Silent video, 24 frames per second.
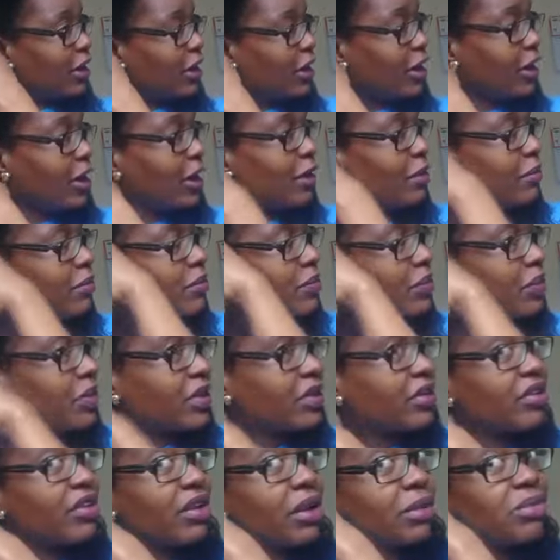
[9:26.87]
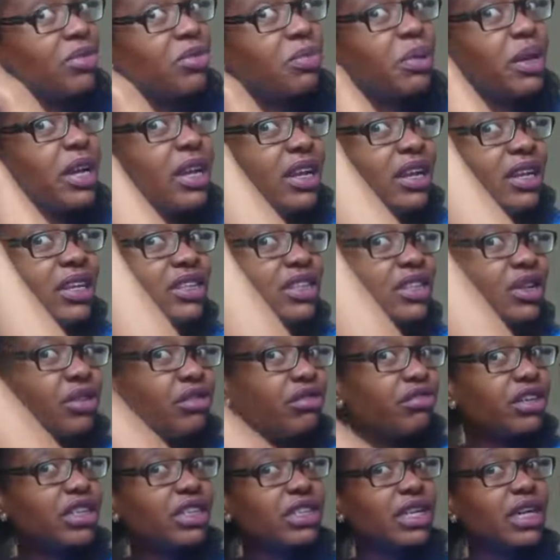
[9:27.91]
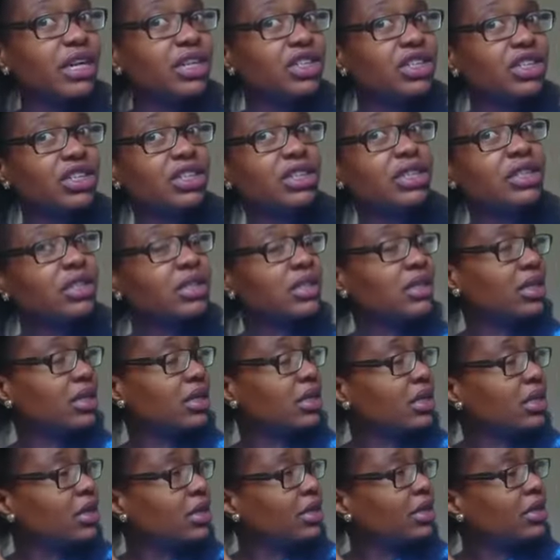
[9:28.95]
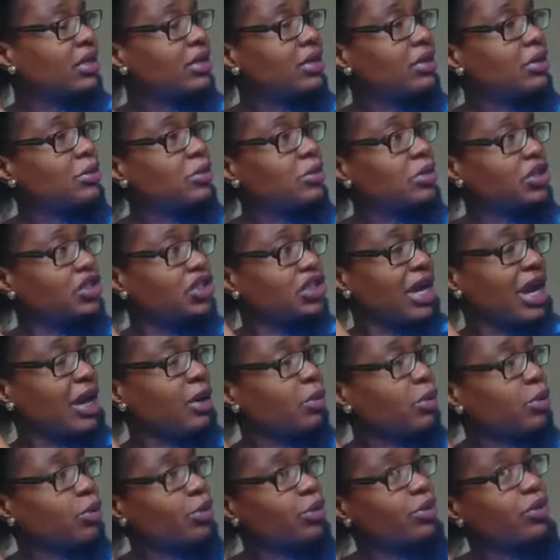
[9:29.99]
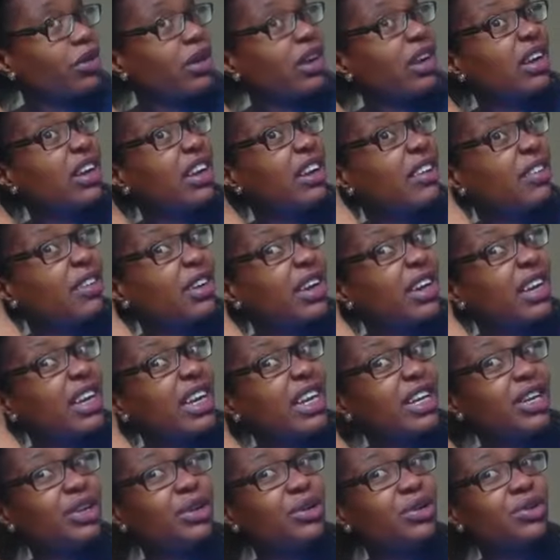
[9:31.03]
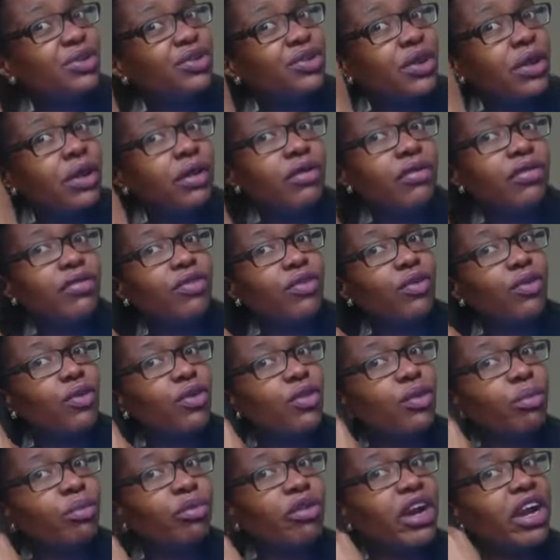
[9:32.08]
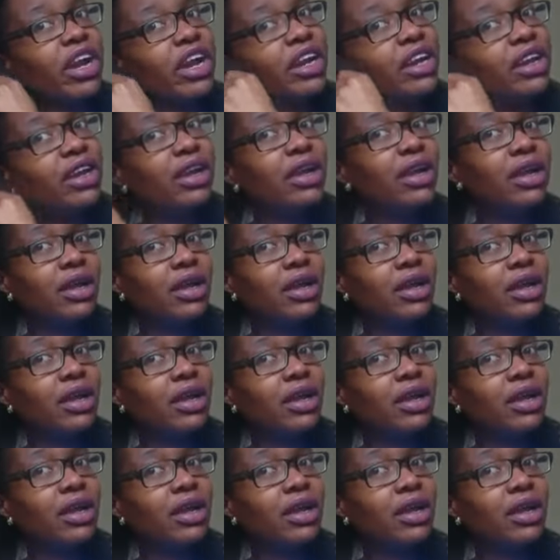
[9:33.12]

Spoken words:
So I'm splitting it into 3 sections, which I will use for the braid.